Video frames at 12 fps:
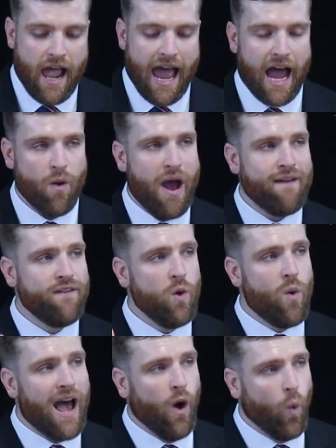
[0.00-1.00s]
however
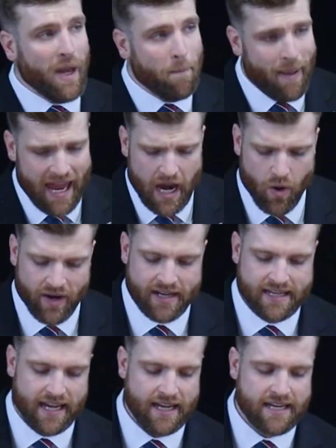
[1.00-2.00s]
well we
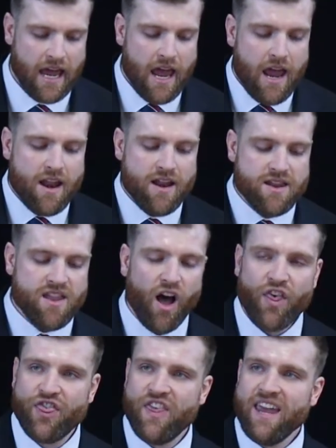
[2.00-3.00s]
parented,
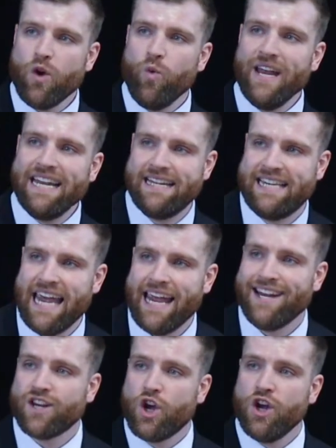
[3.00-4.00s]
nothing we
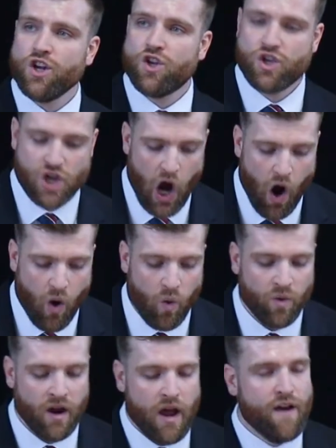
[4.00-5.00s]
did could
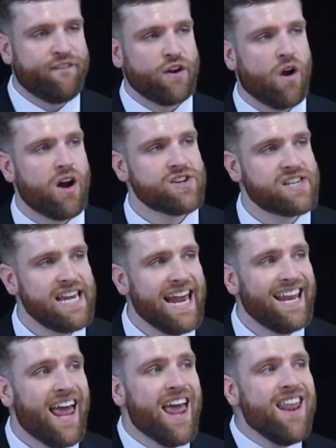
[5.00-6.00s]
atone for our
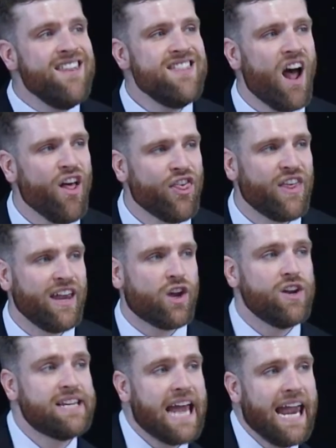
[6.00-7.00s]
sin. Nothing
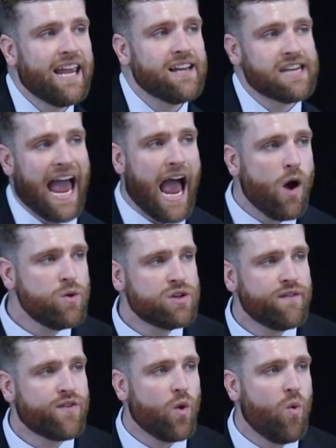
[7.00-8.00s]
could take us out
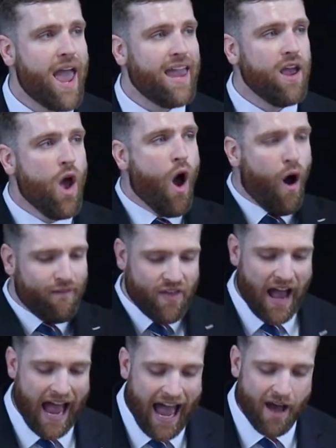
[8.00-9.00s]
of the way of
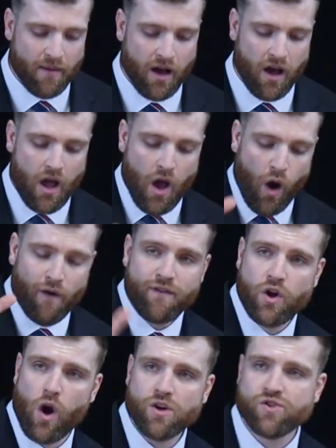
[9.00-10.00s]
the hammer
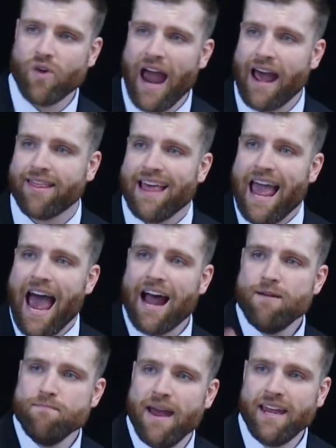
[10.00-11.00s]
of God's wrath
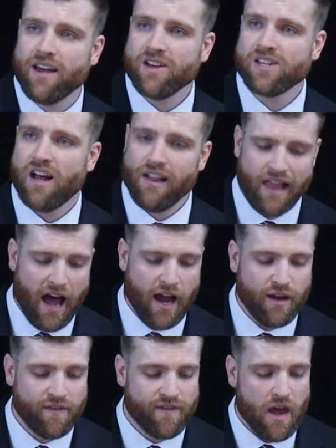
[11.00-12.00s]
and make us
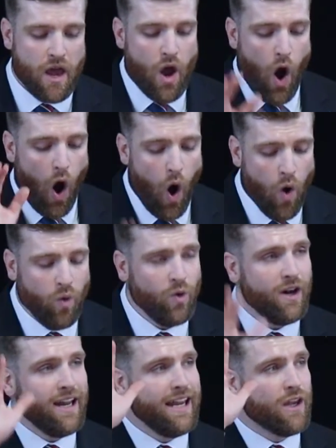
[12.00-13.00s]
alive.
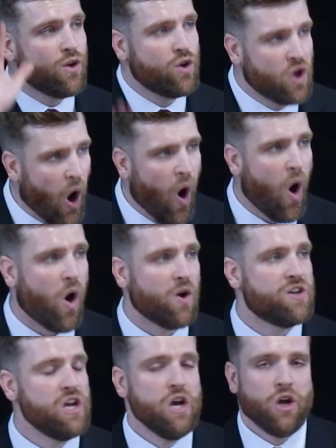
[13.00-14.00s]
Only
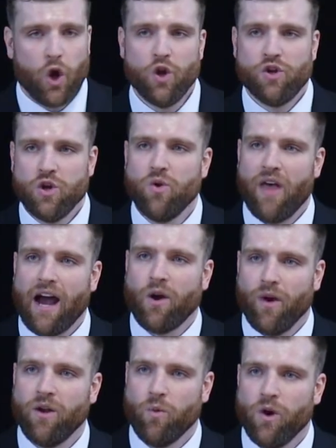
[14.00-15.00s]
God could do that
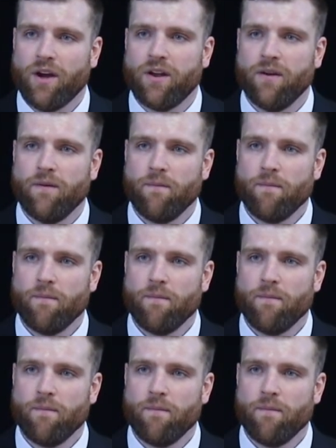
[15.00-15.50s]
great work.